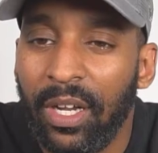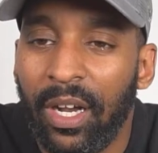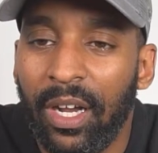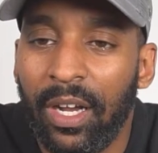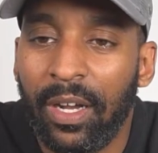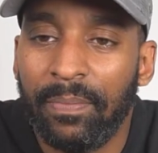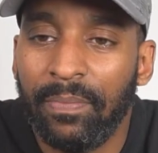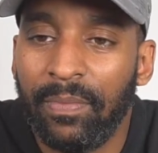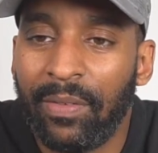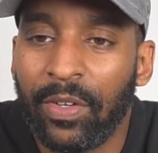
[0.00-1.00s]

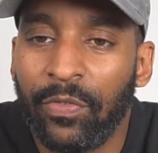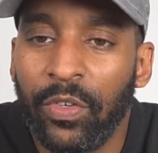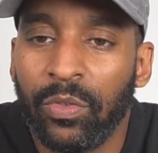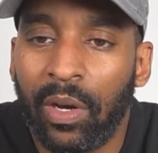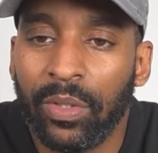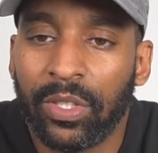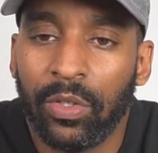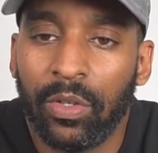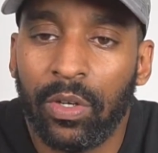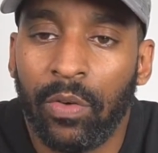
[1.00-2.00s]
I'm confused why we're
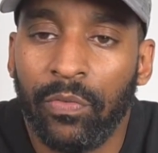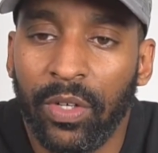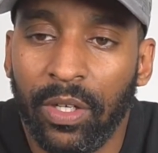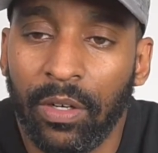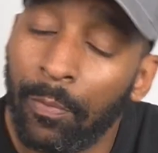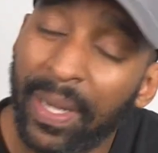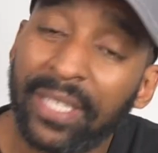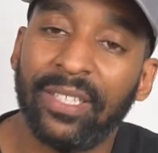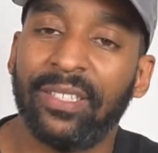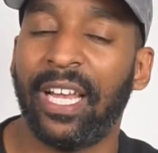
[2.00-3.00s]
so confident. Oh,
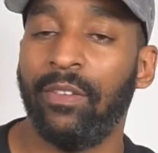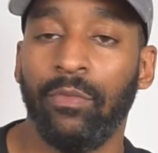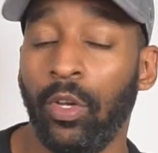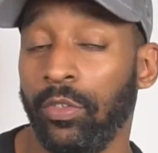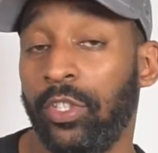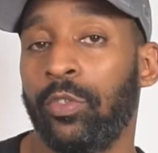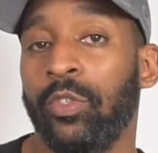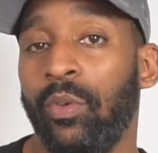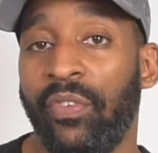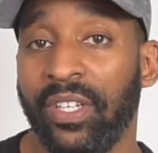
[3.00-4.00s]
basically saying, look, just
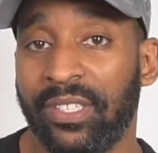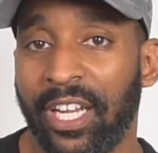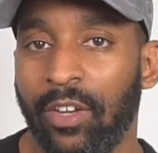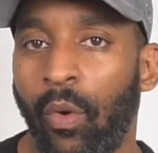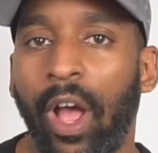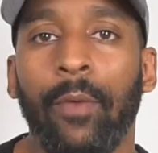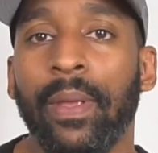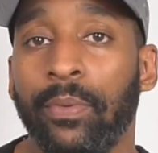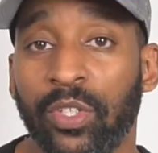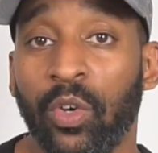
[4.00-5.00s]
because we finished second, why are
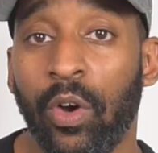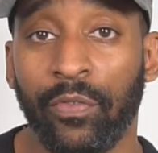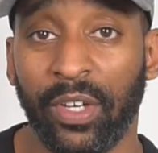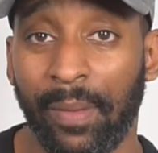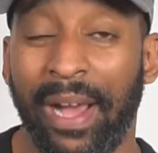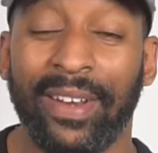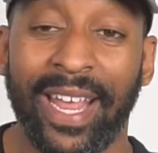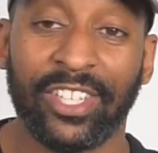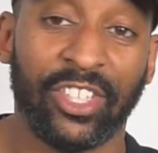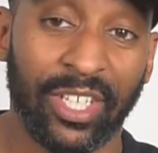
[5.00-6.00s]
people so confident about
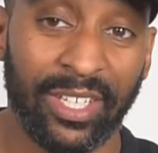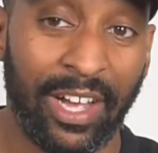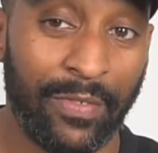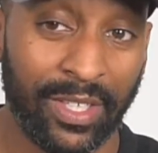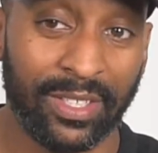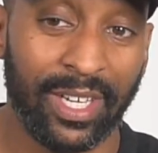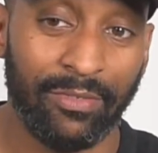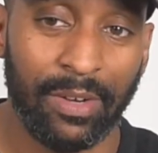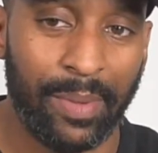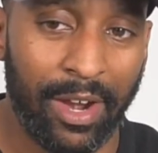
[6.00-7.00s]
next year? I think you're saying
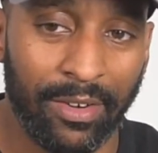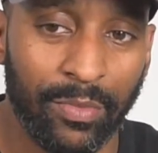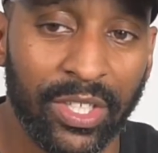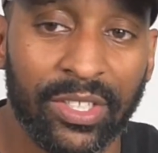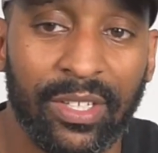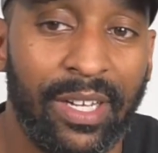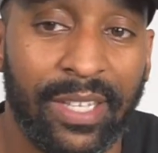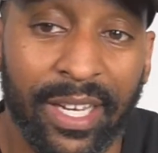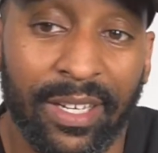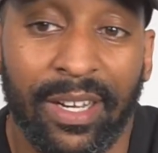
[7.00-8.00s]
Red Baron, which I
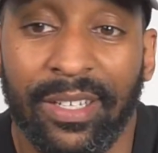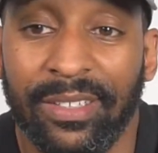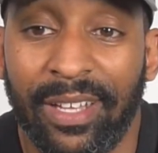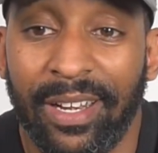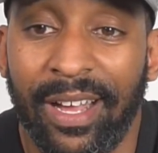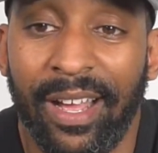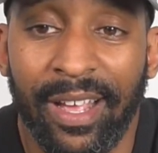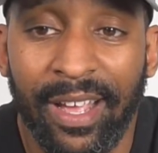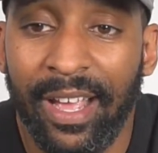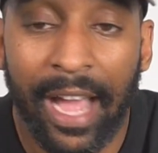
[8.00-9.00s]
understand that.
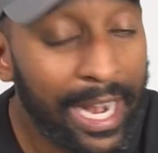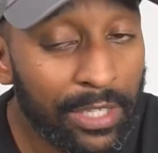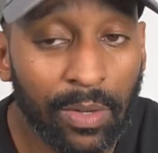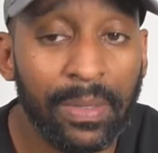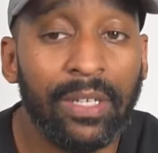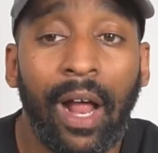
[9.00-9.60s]
And that's what I mean.